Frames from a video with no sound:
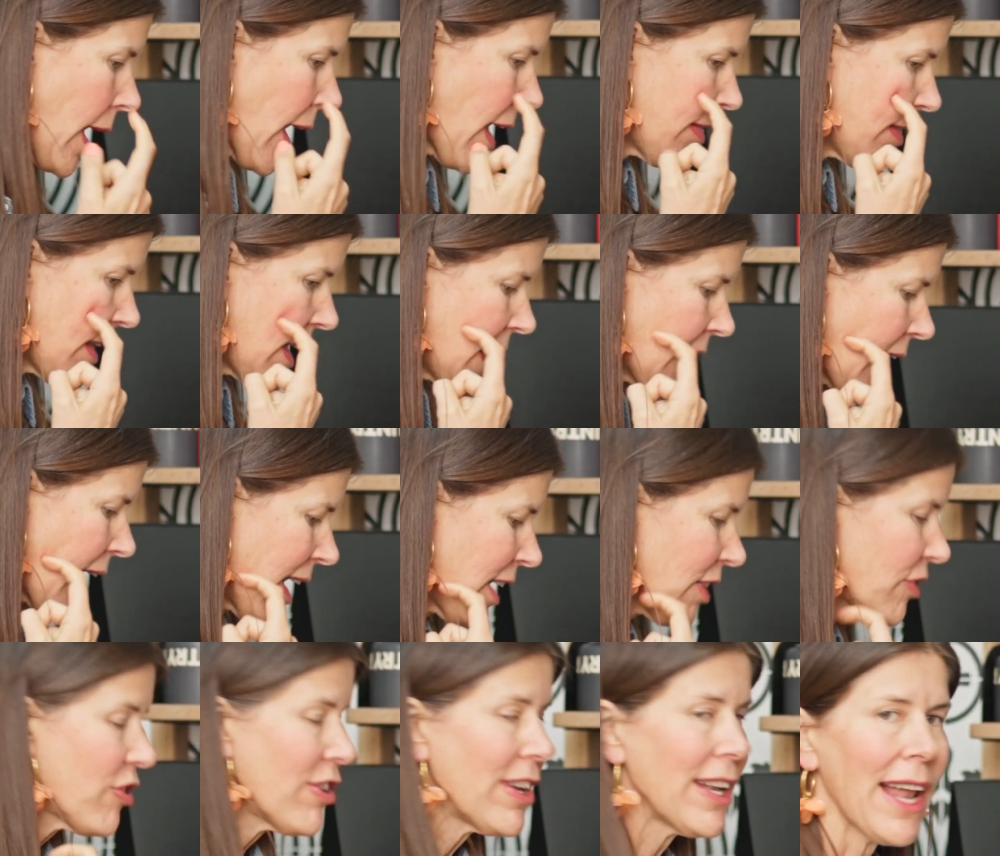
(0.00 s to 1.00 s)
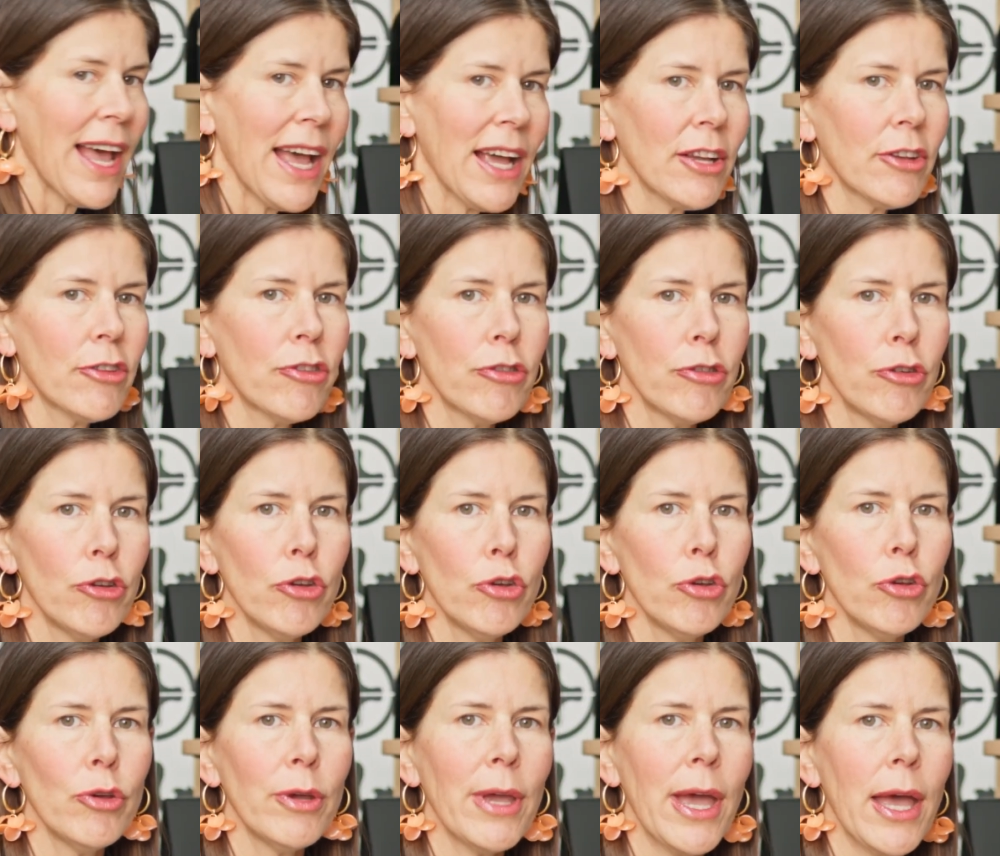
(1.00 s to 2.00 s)
And then I actually like
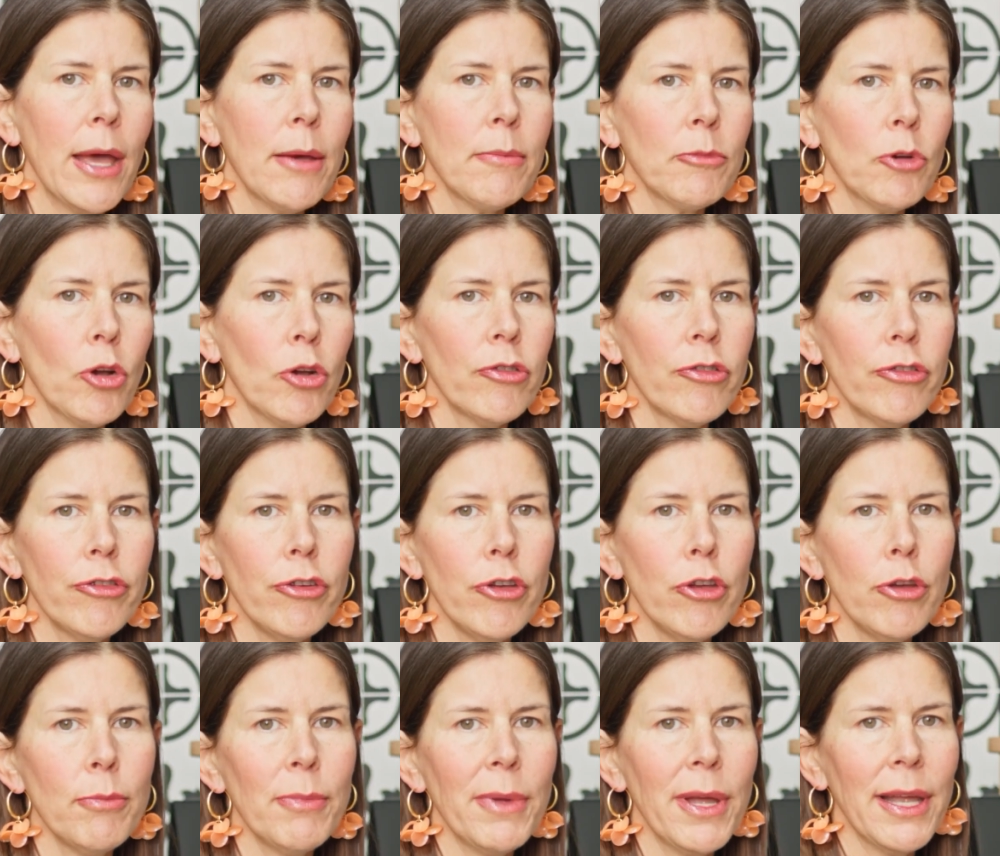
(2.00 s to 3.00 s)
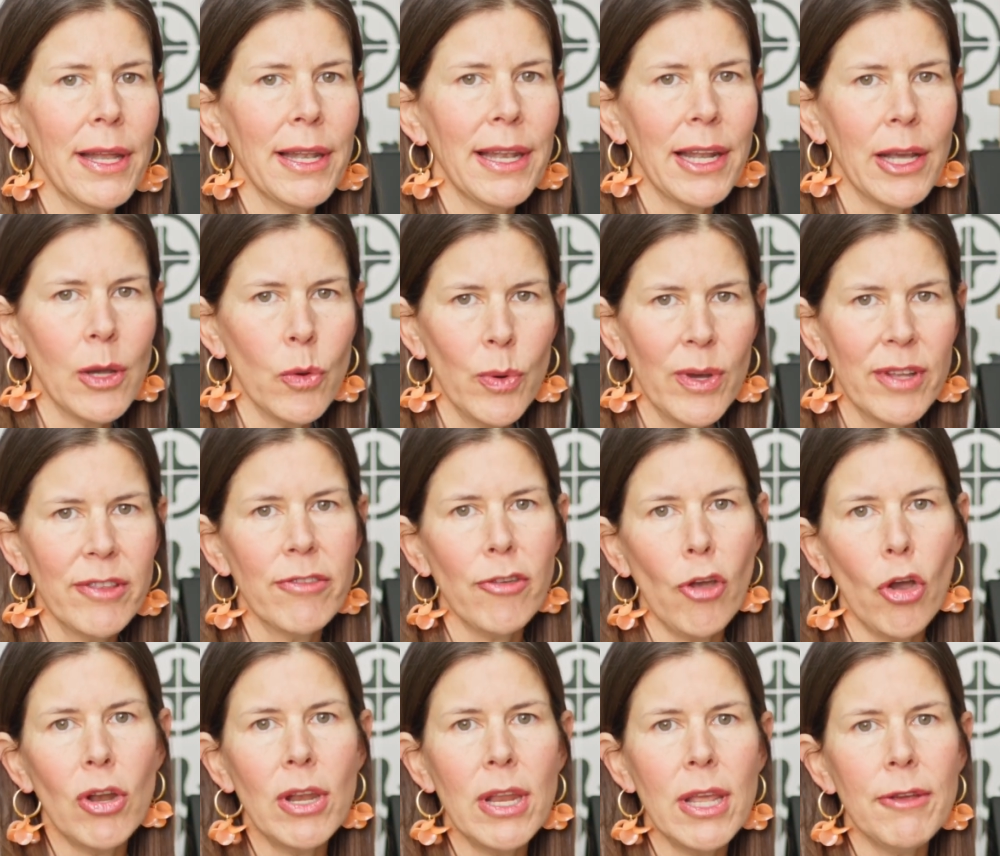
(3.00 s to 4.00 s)
to consume liquids
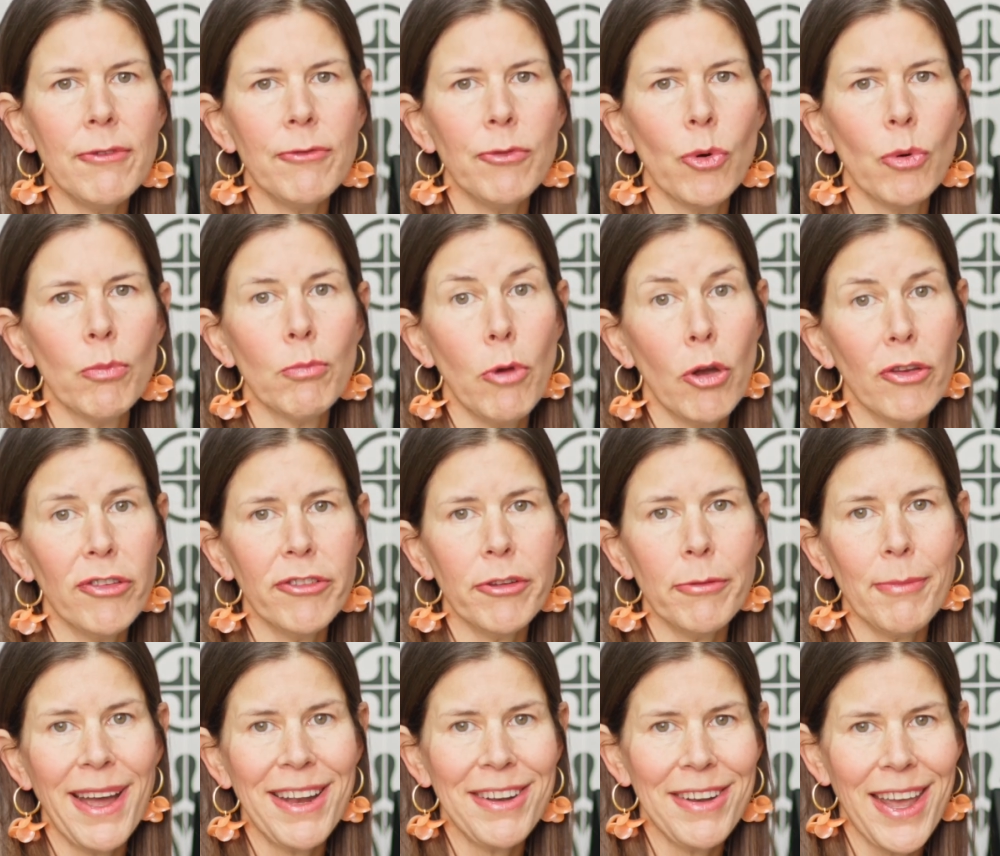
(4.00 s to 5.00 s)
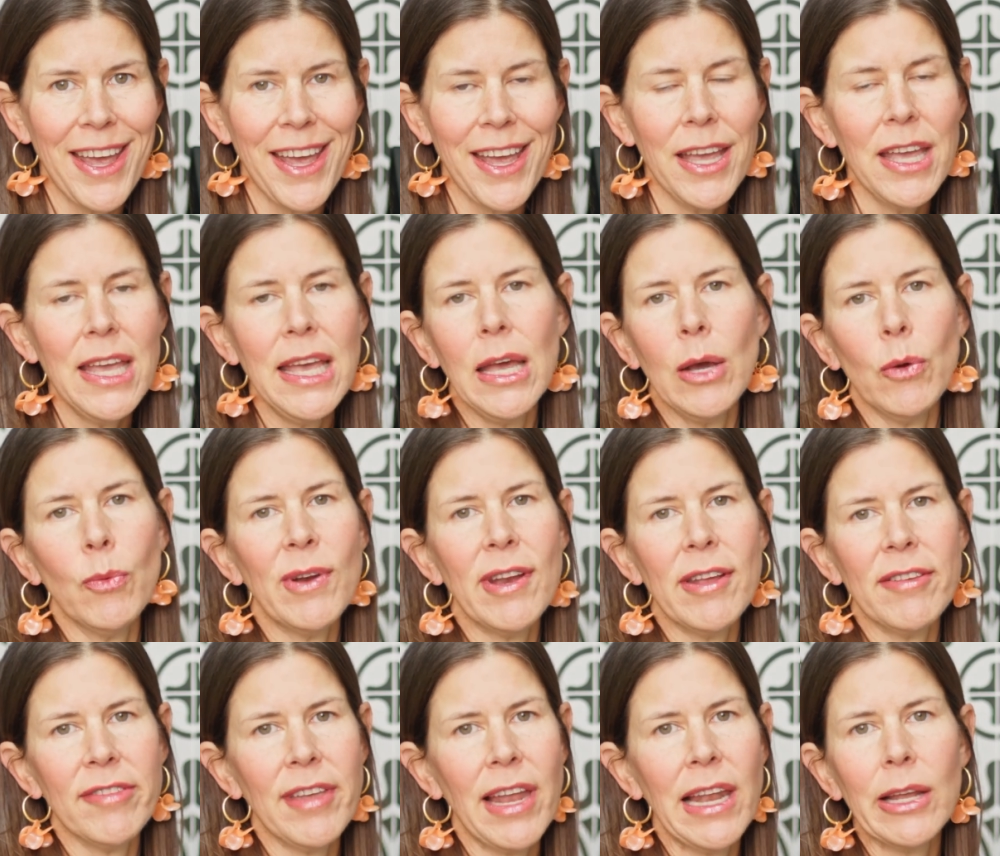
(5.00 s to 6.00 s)
only for most of my day. When
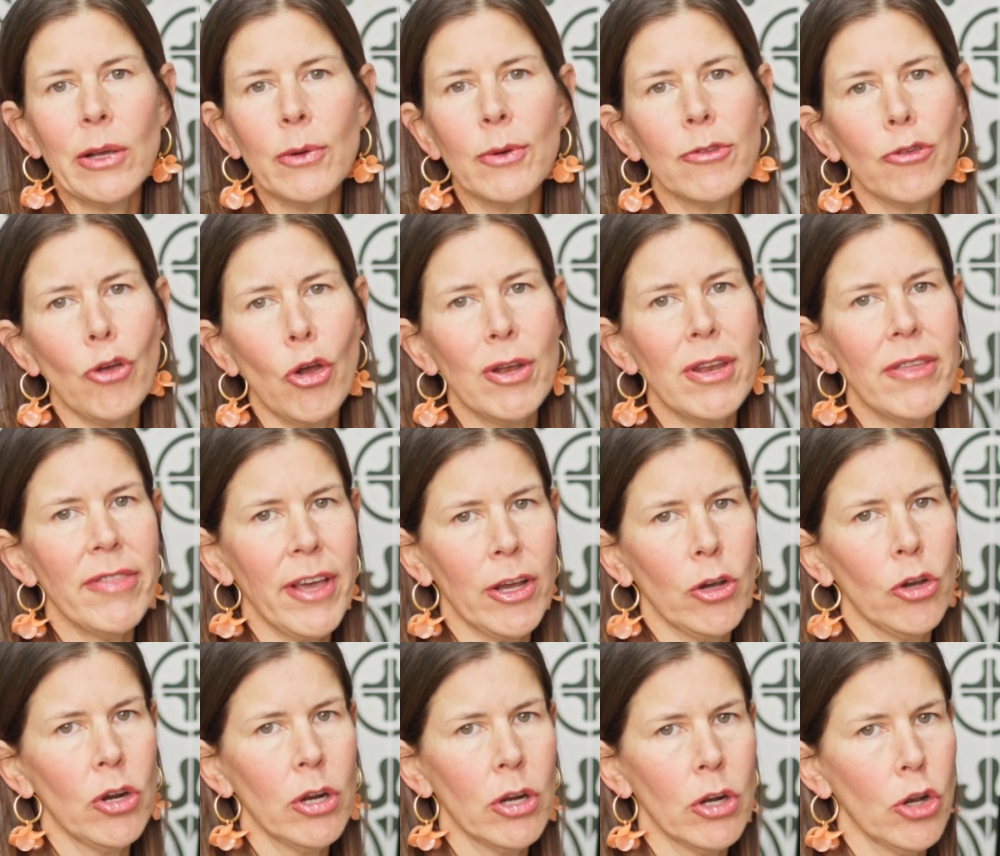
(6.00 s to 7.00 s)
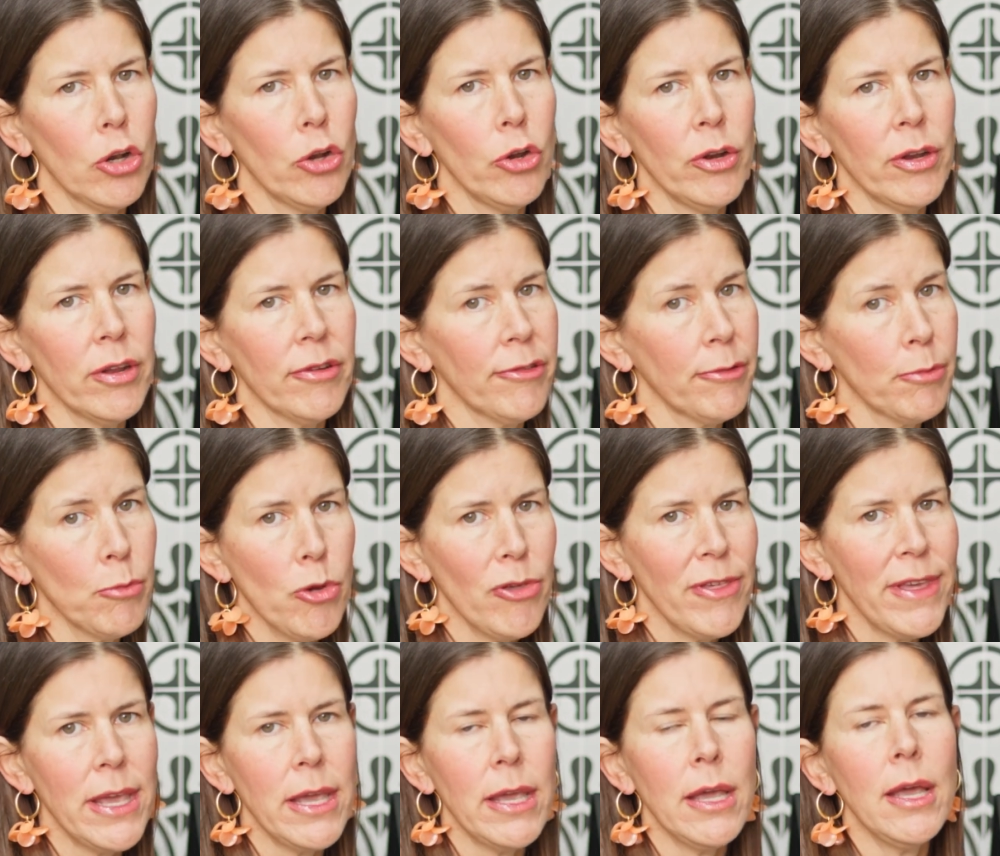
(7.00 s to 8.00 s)
I say liquids only, that could include a
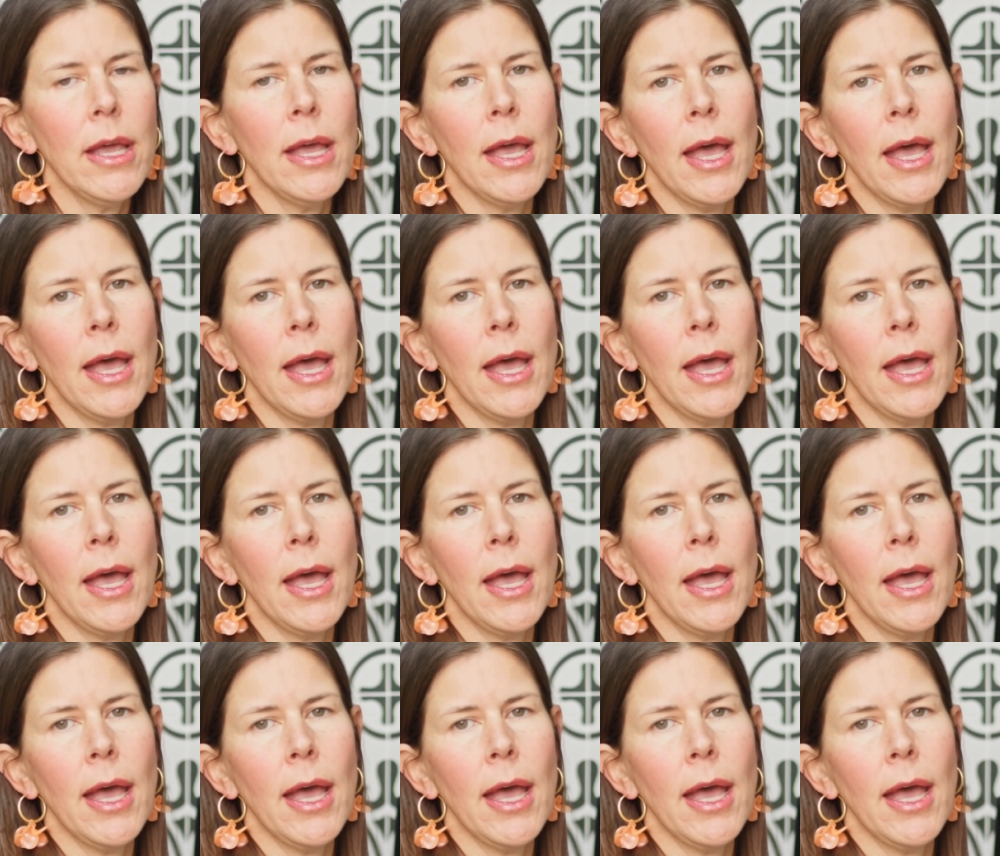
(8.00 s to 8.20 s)
smoothie,